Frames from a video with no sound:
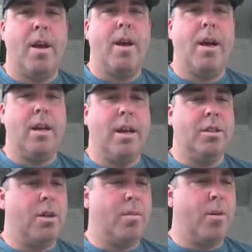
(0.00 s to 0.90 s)
Yeah,
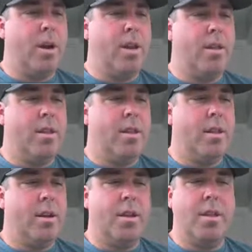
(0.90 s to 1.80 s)
I, I saw
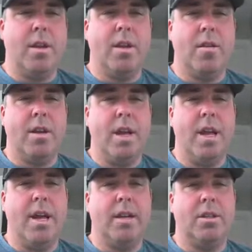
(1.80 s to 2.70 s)
Braden uh, the other
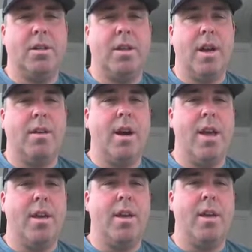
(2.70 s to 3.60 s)
day. Actually, I
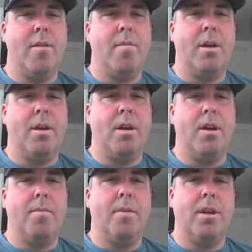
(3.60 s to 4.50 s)
like him.
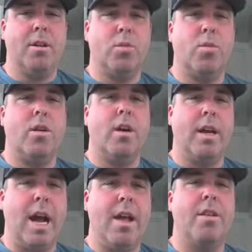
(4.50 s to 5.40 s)
Um, there's one,
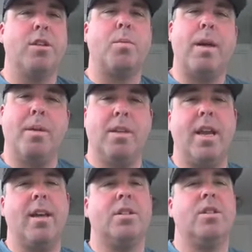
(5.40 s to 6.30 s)
a guy that's probably
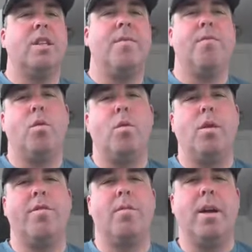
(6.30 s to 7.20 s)
taken a step
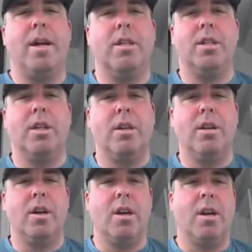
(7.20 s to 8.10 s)
forward from last year.